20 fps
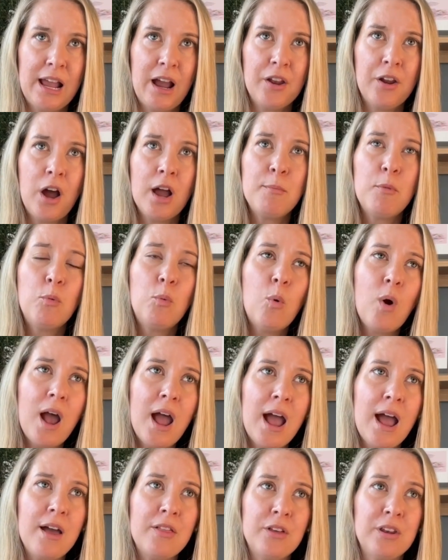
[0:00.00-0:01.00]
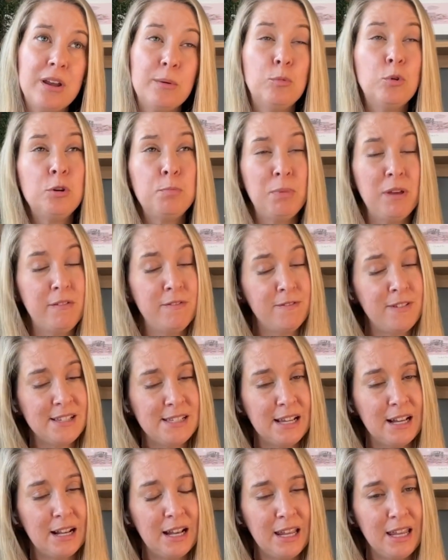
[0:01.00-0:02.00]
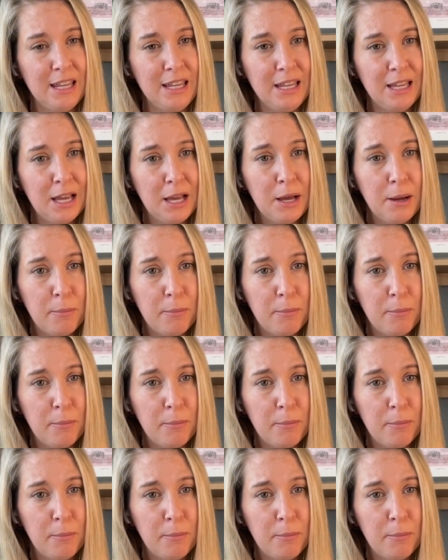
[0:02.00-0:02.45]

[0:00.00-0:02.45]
And I'm aware that it would be physically